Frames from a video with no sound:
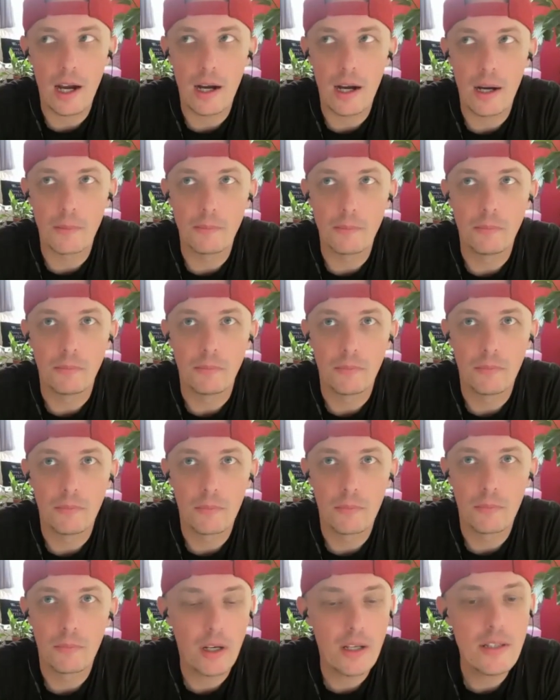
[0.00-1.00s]
um
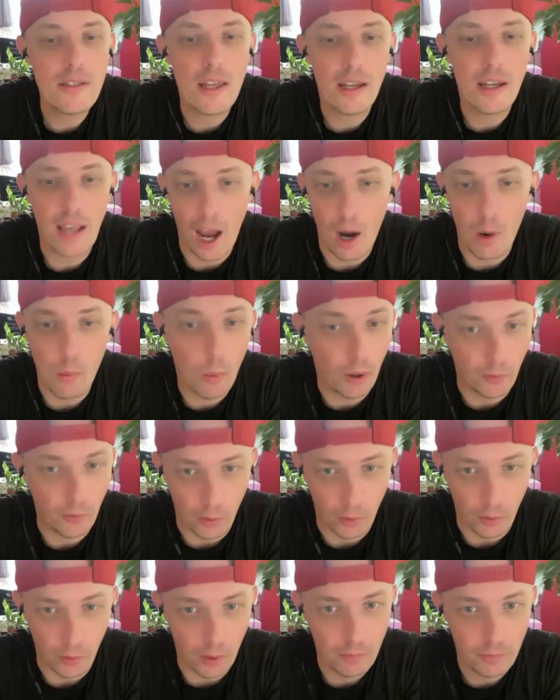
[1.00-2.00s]
what is the cowboy
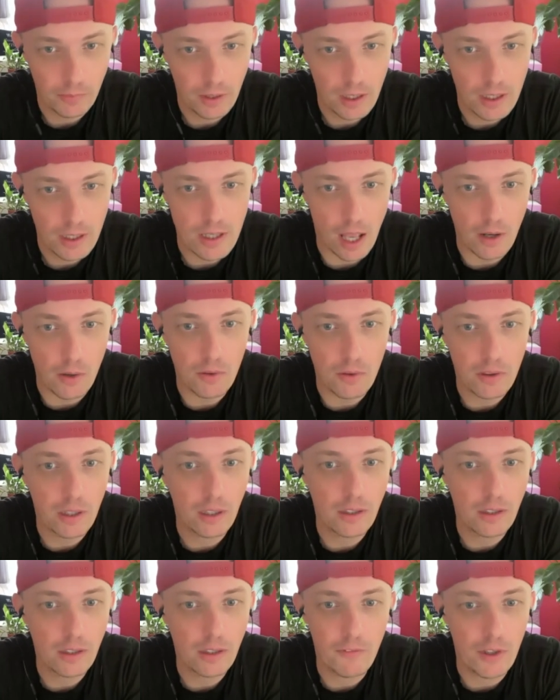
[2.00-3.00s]
room because i don't
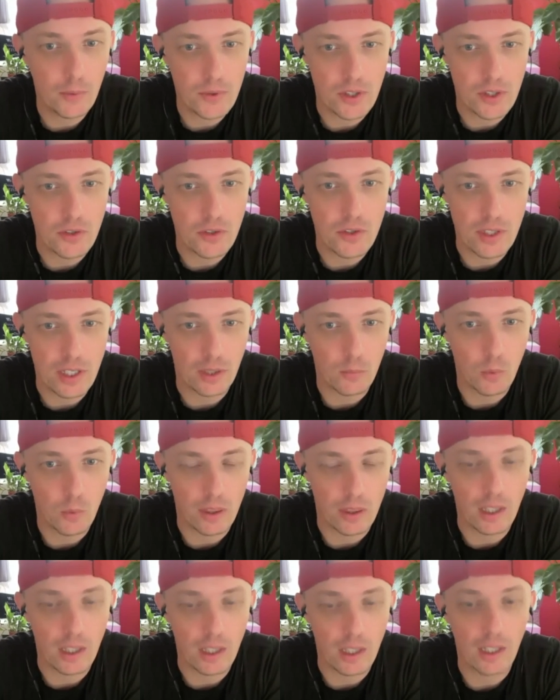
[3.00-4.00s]
think the viewers understand
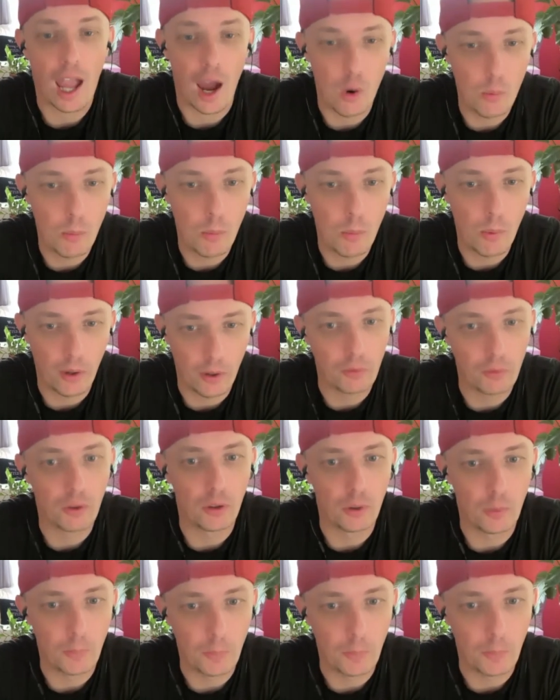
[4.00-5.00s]
what the cowboy
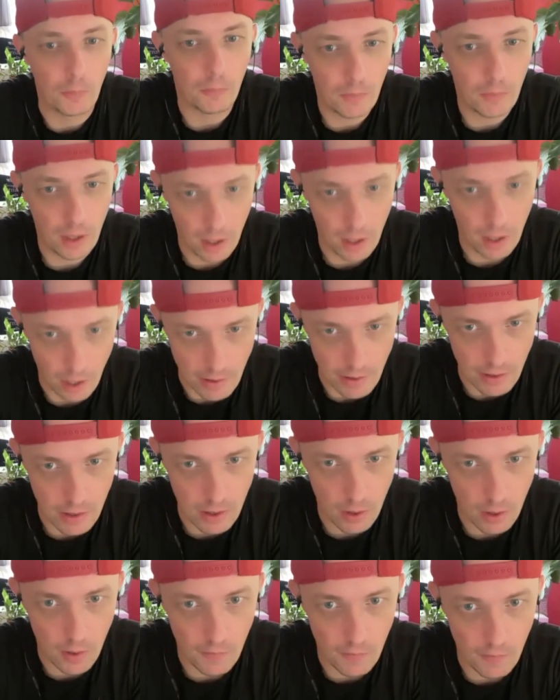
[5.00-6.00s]
room is.
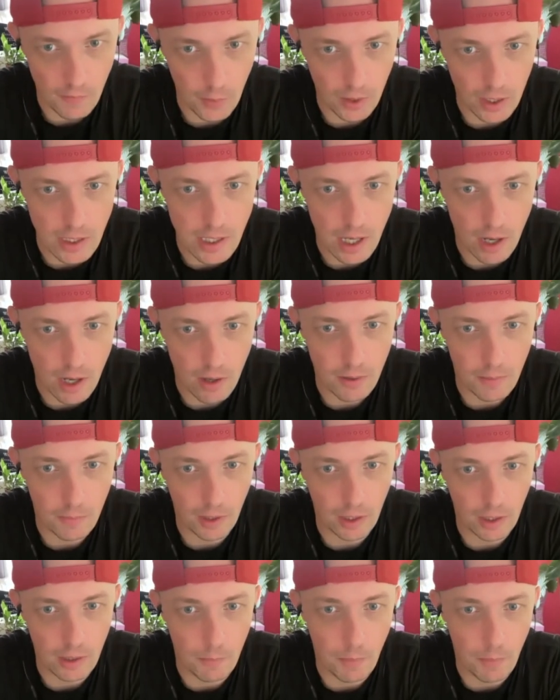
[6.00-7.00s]
So if you want to tell them
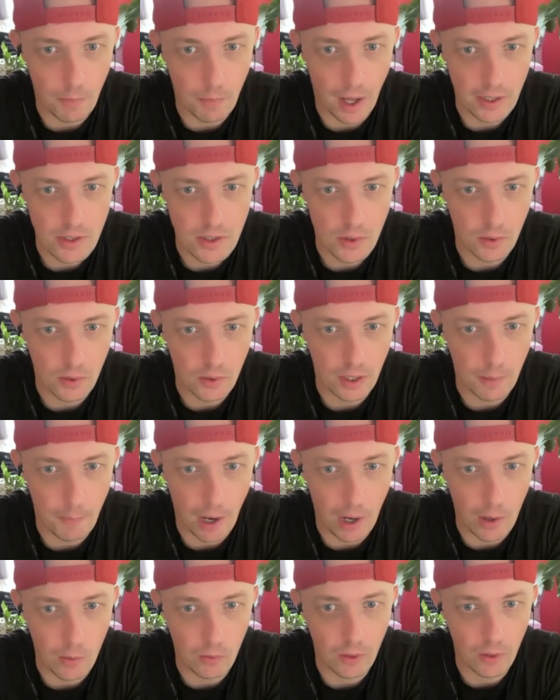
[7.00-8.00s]
like the backstory
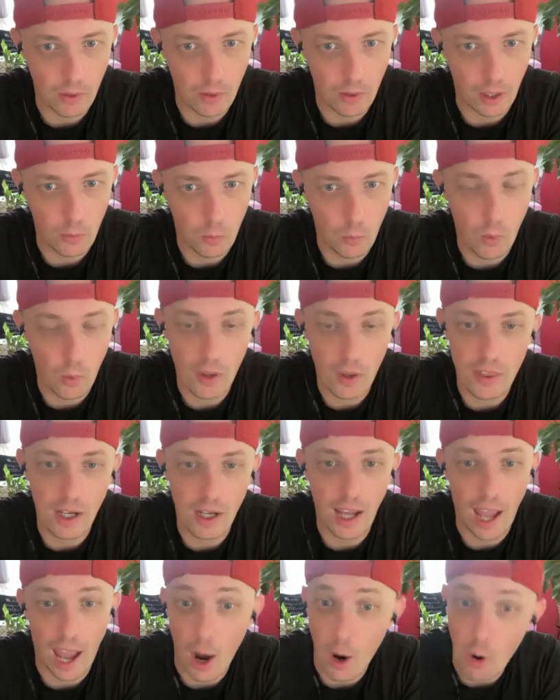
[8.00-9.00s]
about like what the
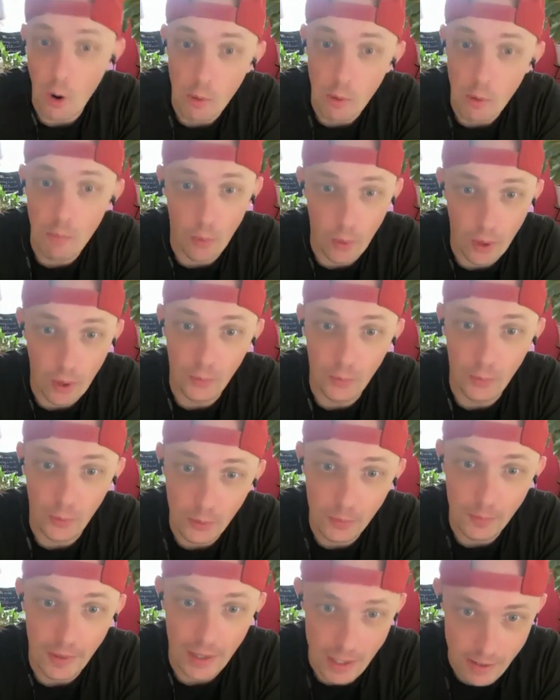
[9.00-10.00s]
cowboy
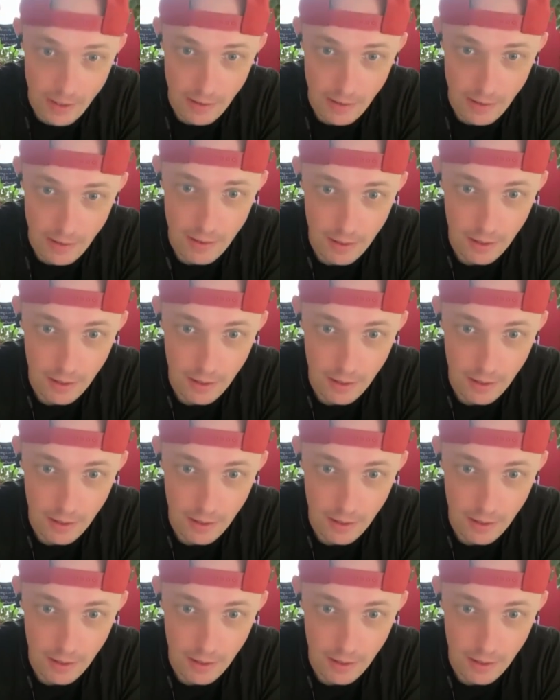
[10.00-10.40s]
room is.